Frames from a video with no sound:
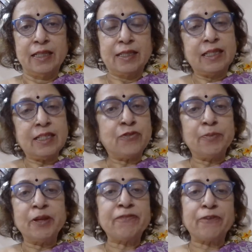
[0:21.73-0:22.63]
This will
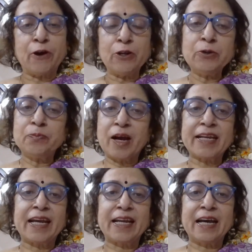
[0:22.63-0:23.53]
be followed by
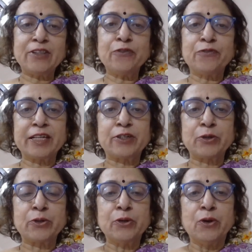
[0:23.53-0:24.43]
another
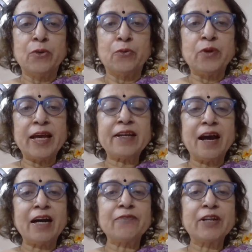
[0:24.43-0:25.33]
video where
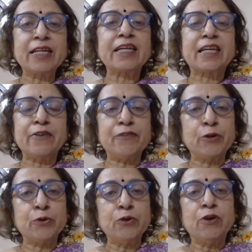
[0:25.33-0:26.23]
I will give
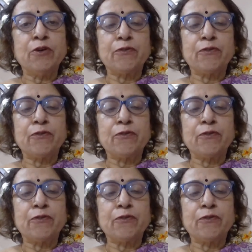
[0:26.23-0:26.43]
you